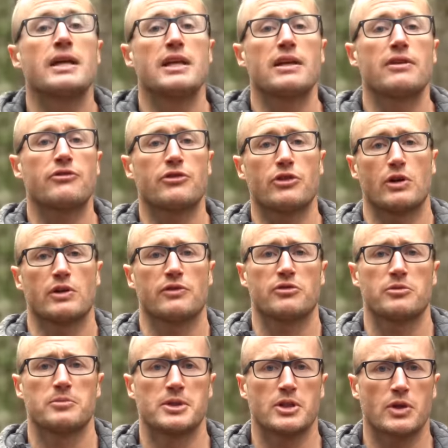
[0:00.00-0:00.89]
If you're
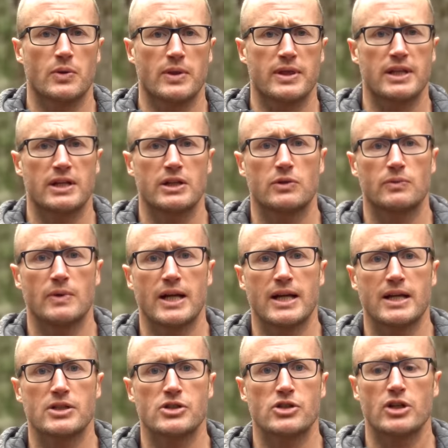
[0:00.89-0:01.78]
unfamiliar with Thunder
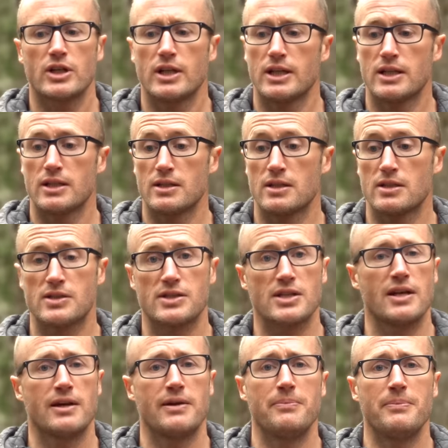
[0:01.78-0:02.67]
Ranch, it
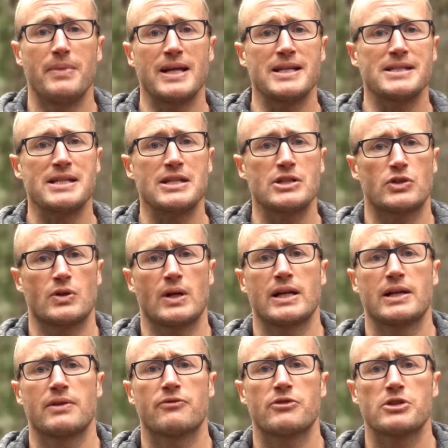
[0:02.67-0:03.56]
is an amazing
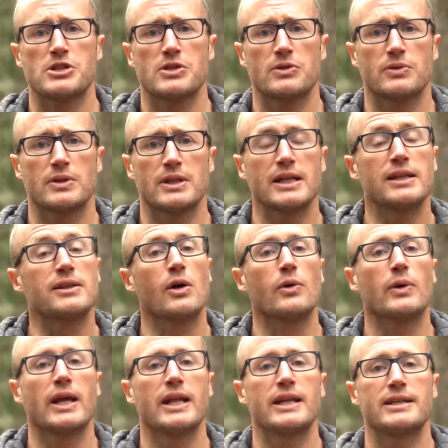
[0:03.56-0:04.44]
training facility
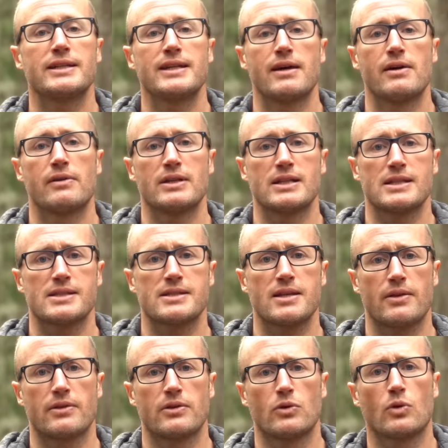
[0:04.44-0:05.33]
located down in
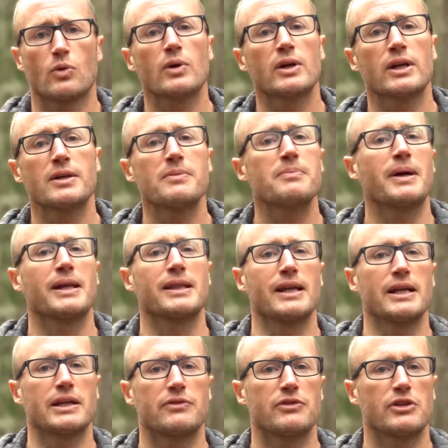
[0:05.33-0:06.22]
Southern Oregon by
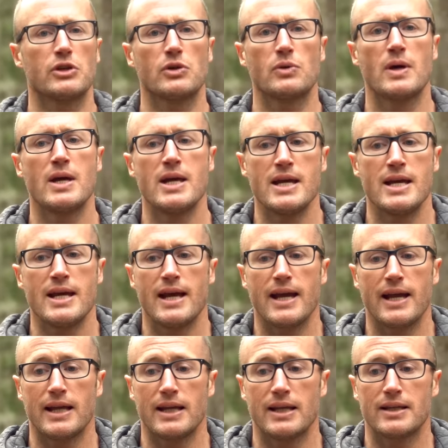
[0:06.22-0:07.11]
Lakeview
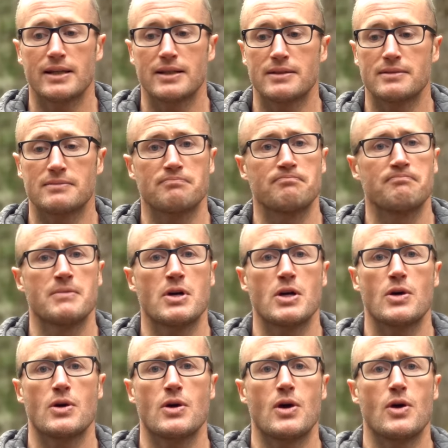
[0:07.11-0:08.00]
and
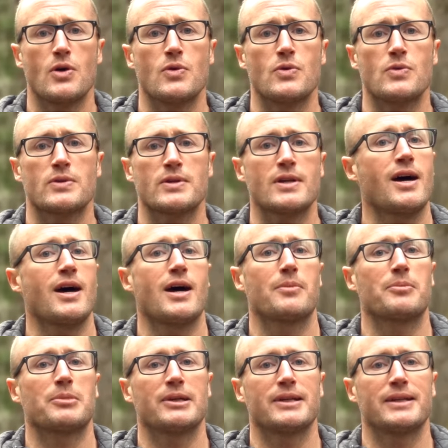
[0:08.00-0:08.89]
owned,
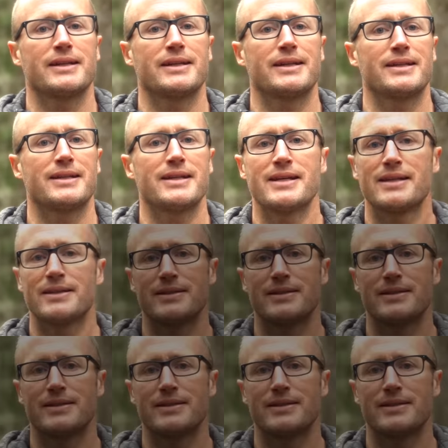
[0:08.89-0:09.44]
operated